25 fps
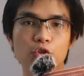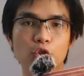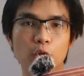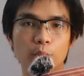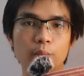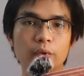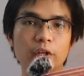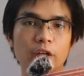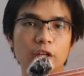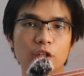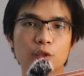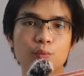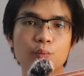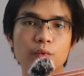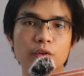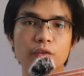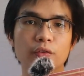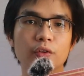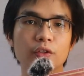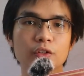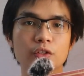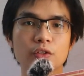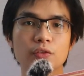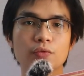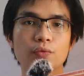shopping
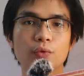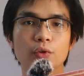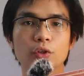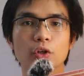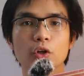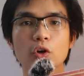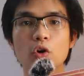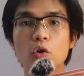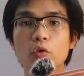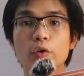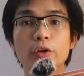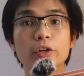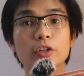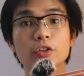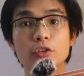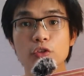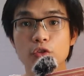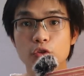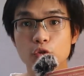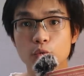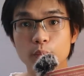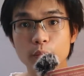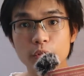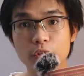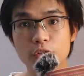experience for the Korean
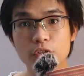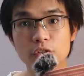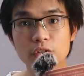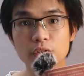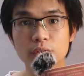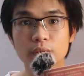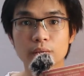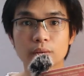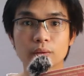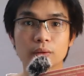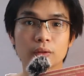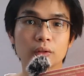consumers.